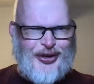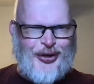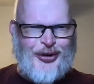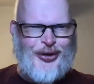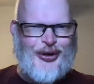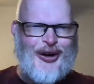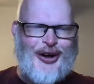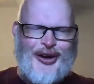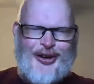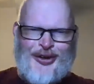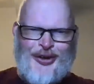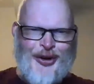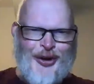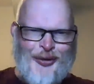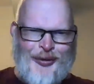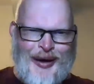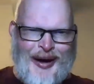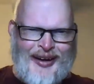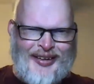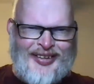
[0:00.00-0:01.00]
your
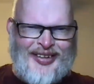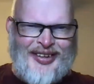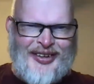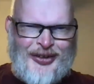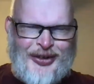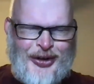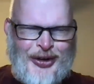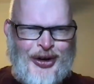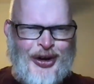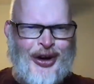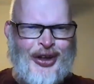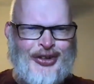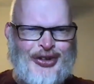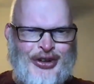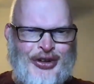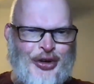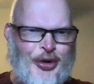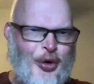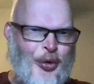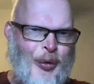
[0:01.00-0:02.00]
horizons and your knowledge
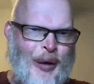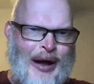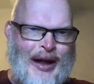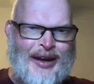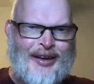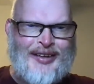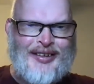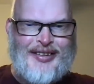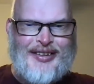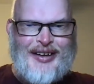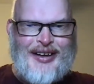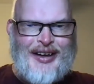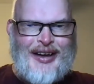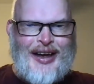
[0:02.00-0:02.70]
and your awareness.